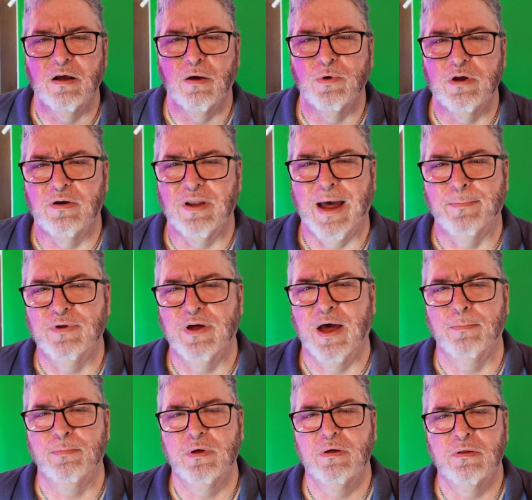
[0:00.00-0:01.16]
what your
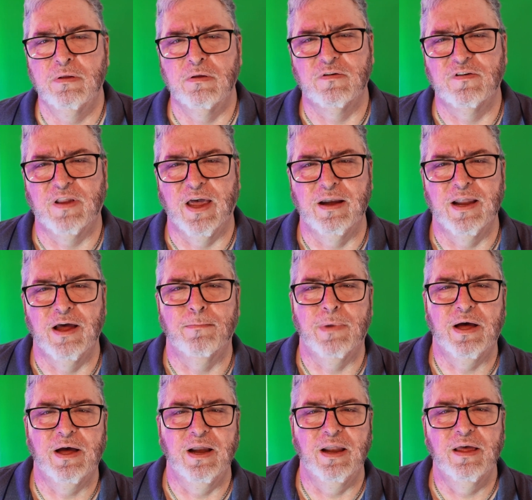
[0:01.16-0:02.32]
laptop looks like. Now
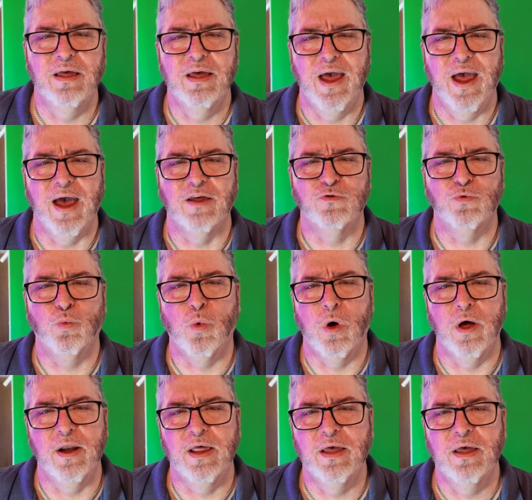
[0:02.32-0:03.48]
mine has
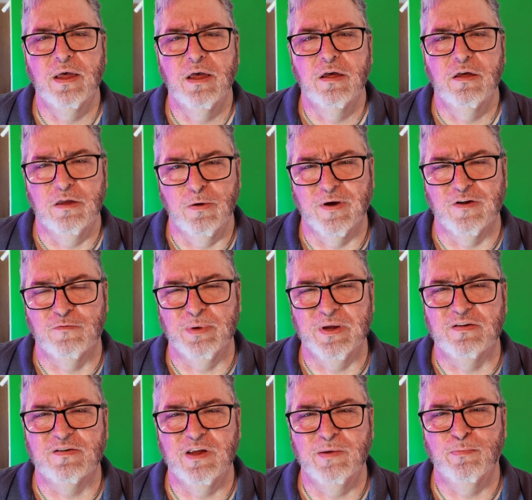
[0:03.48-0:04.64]
one
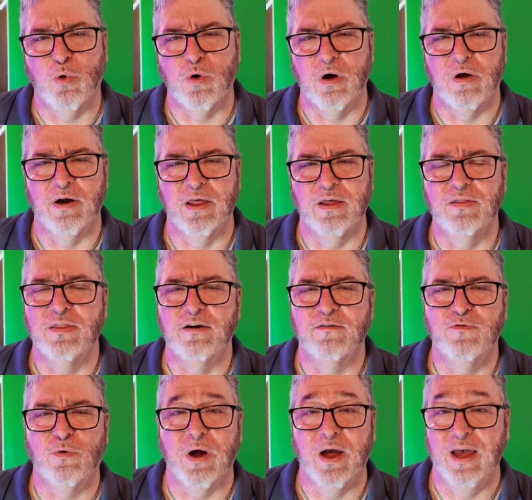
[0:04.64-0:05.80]
USB-C port on it.
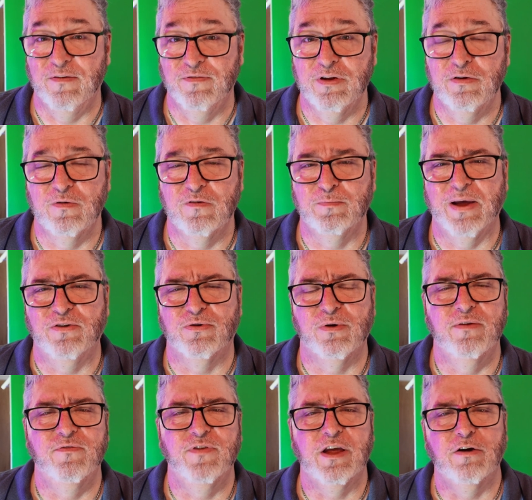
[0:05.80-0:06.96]
Therefore, I have to do a special
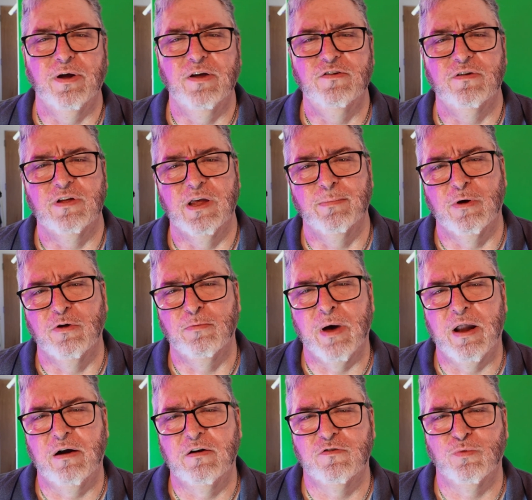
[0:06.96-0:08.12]
configuration to get both
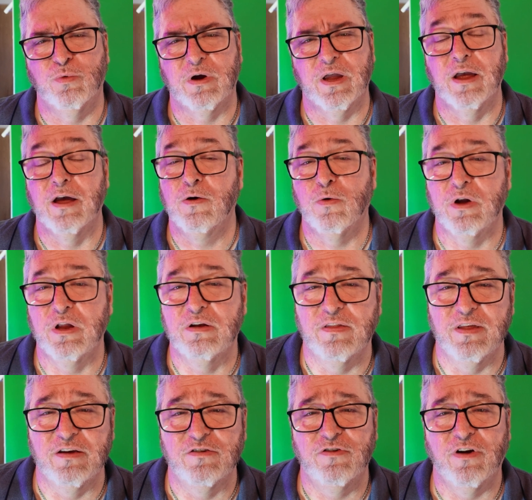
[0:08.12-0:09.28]
monitors working according to the
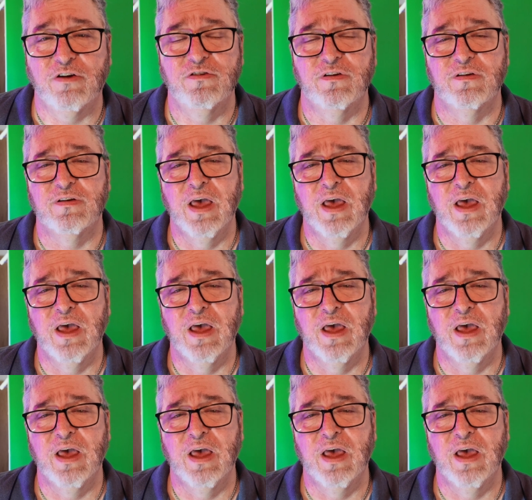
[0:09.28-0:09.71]
instructions.